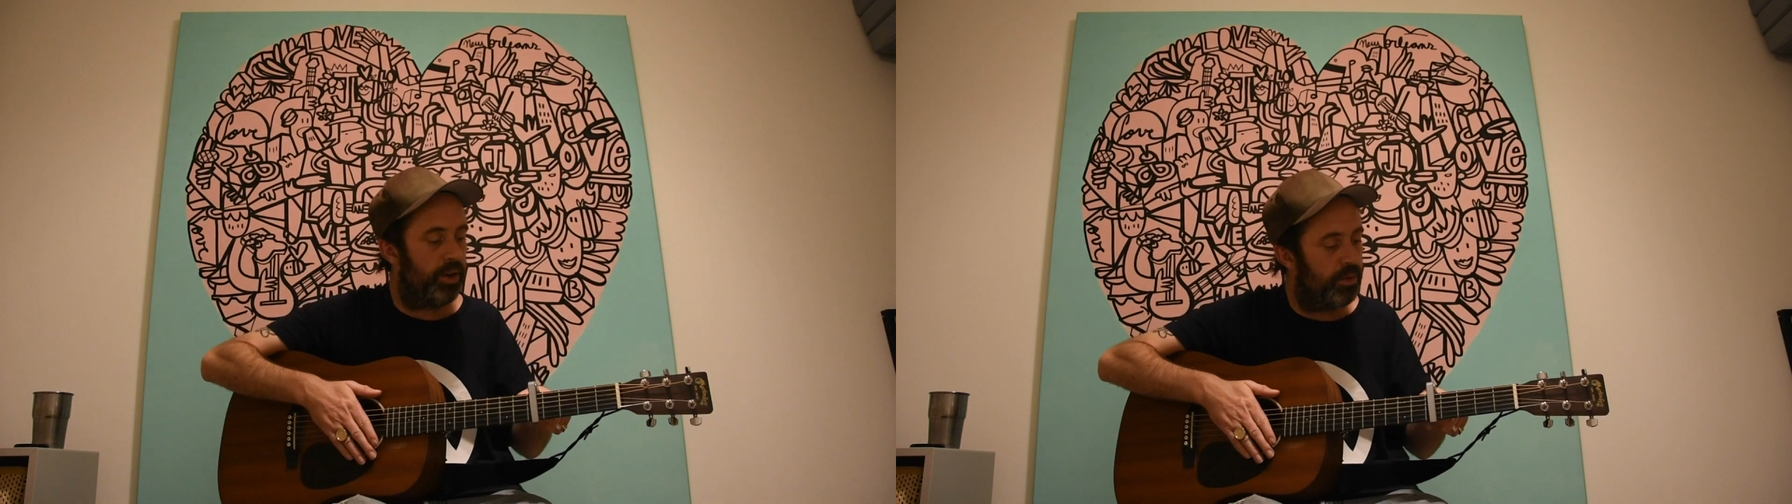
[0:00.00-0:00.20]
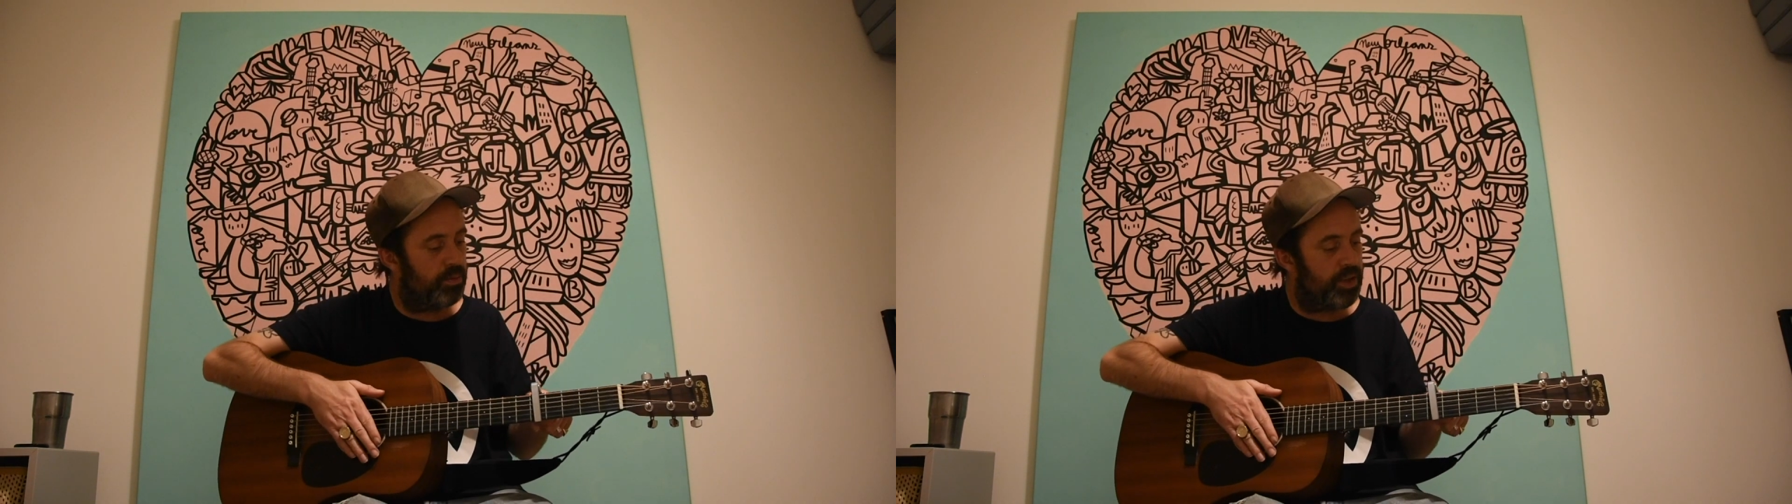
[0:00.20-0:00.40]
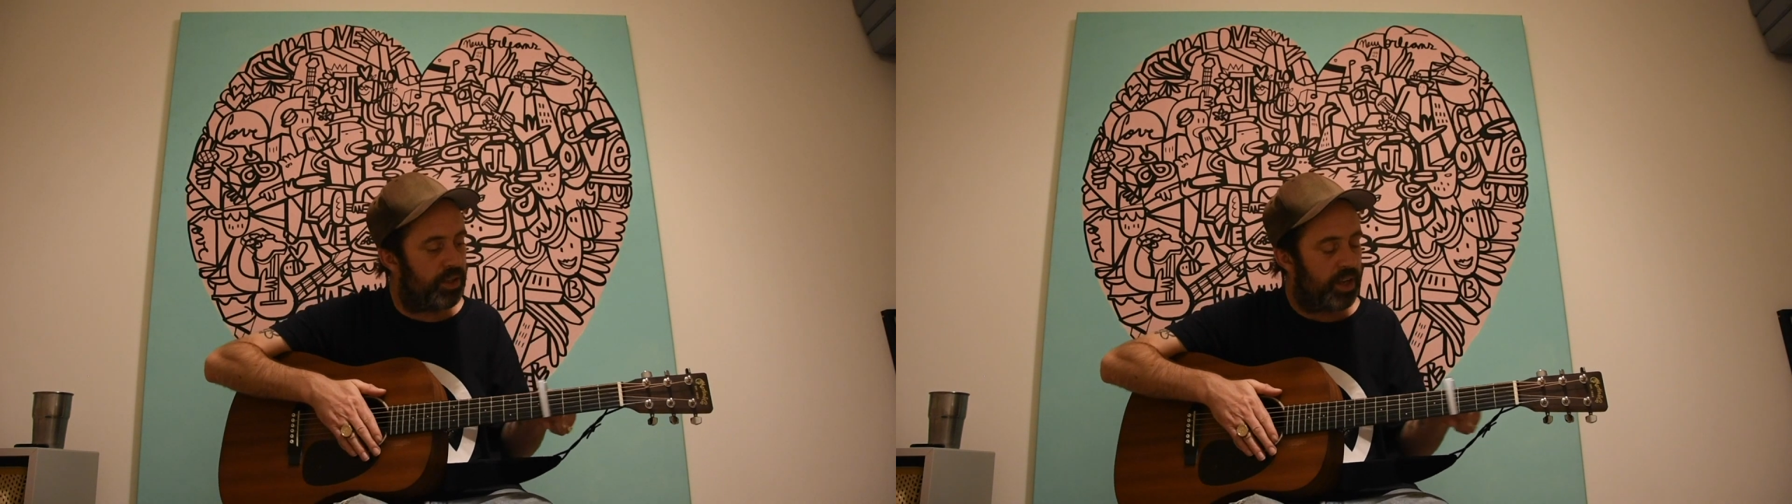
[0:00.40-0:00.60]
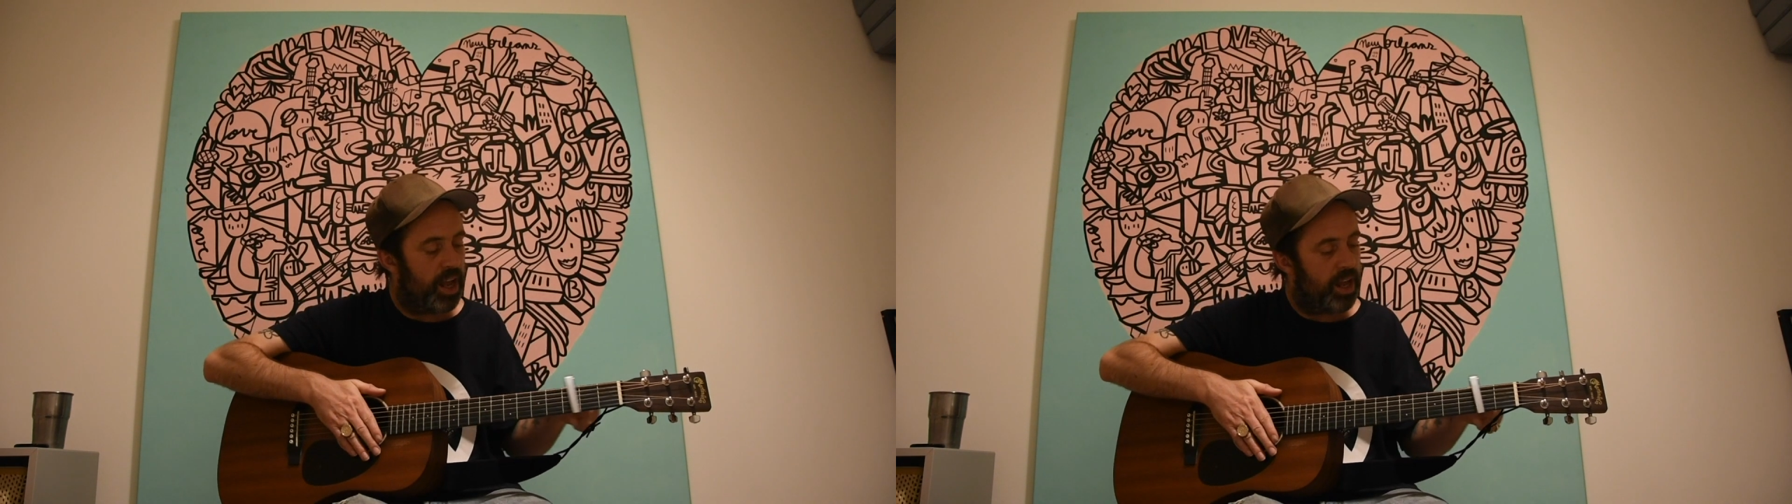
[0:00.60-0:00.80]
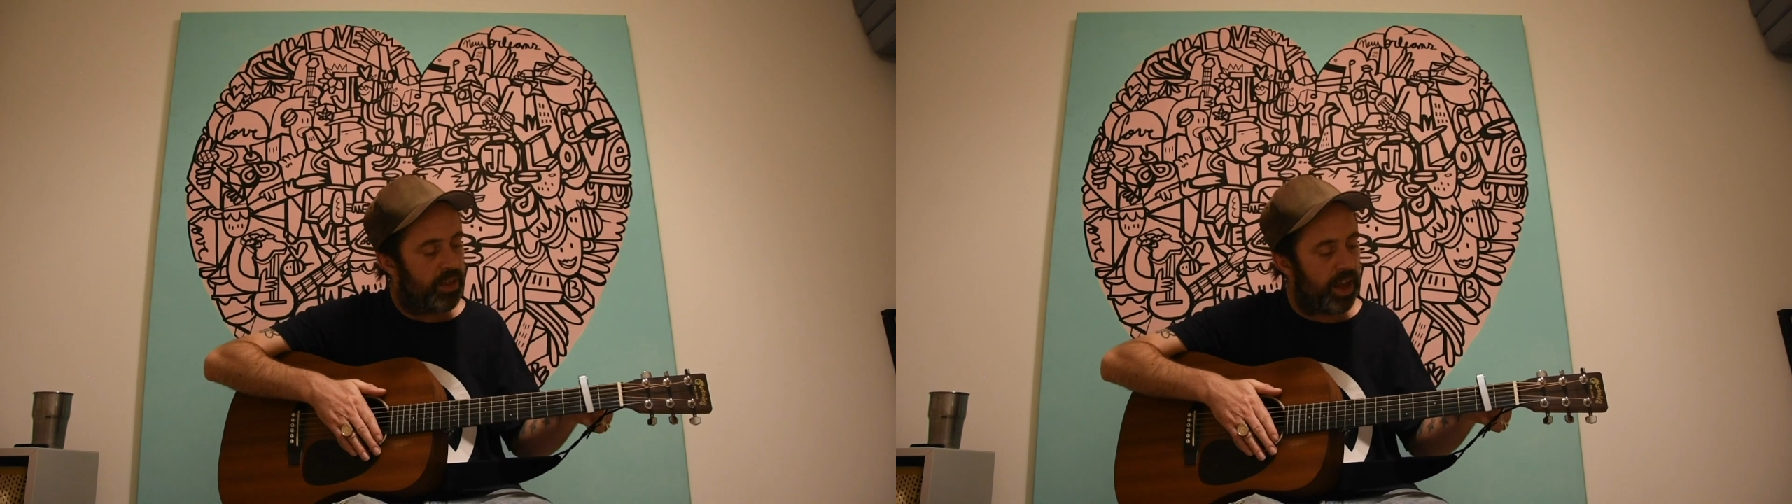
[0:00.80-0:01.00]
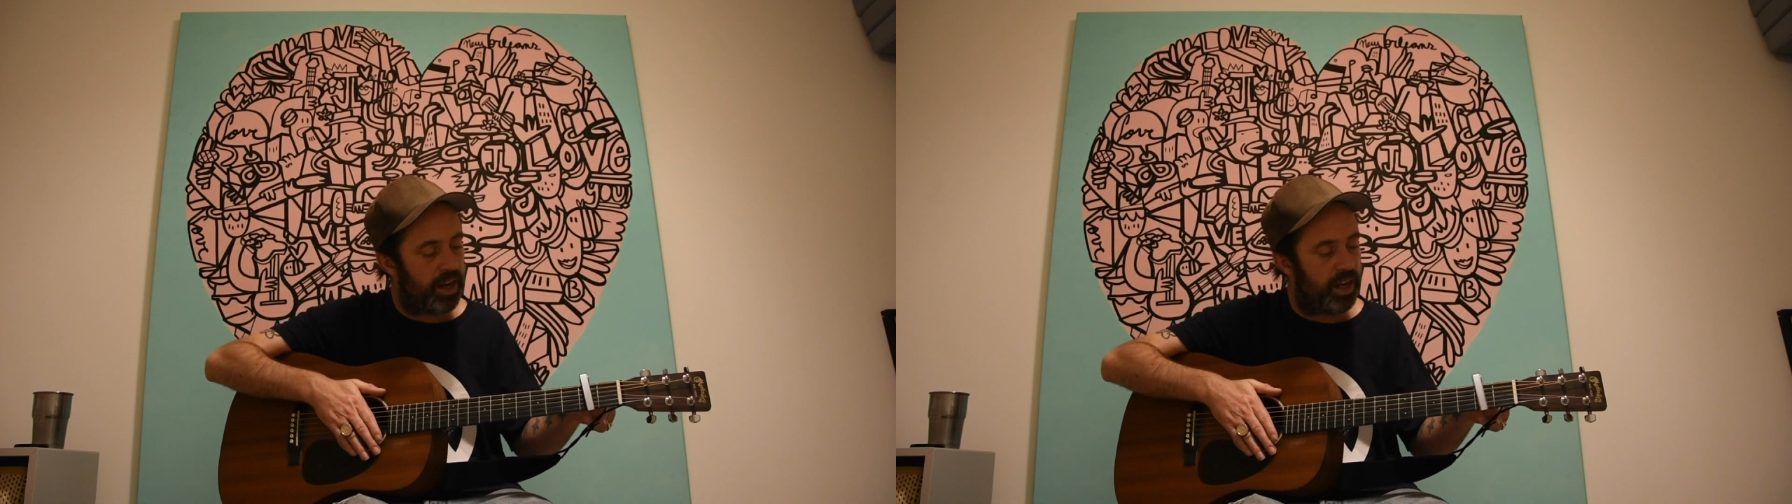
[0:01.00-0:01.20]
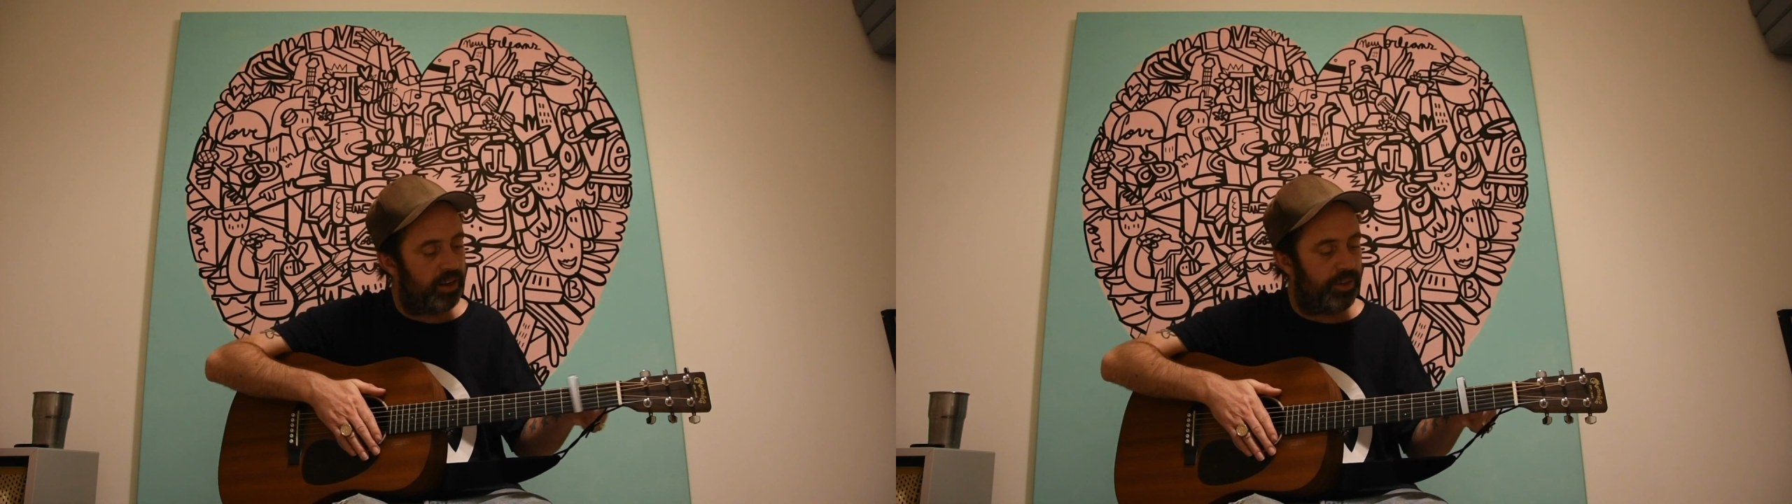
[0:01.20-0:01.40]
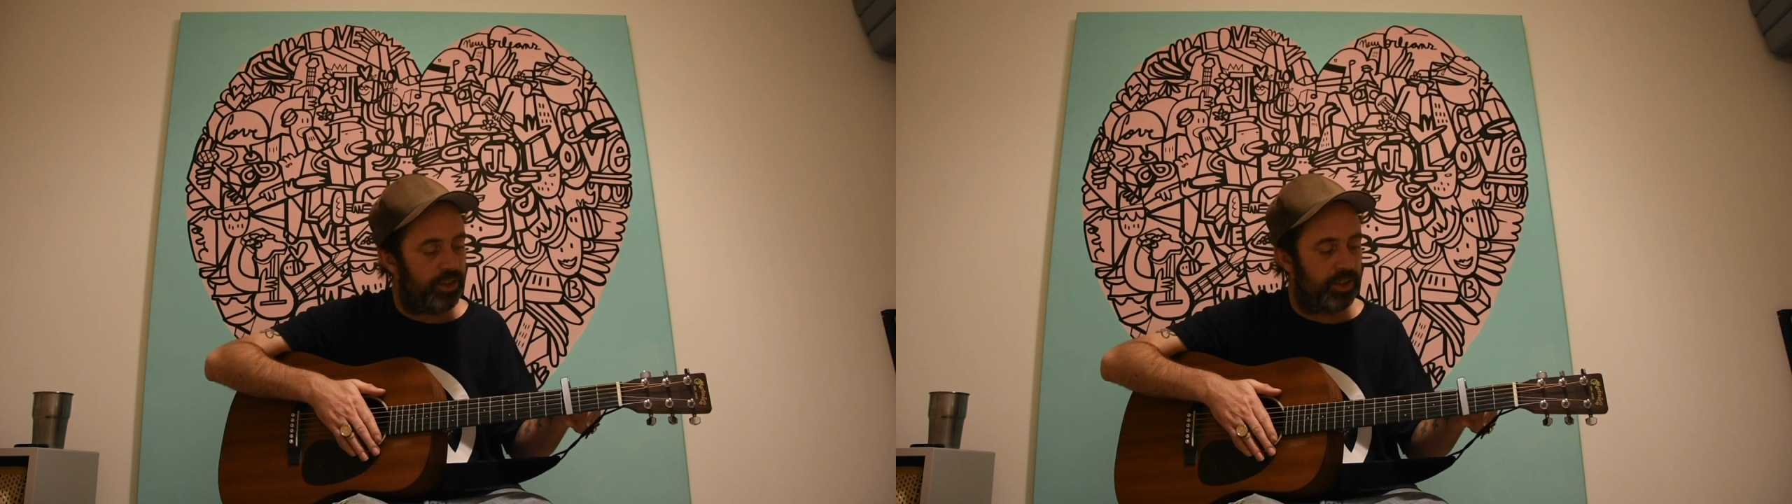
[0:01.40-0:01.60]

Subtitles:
You just, that need for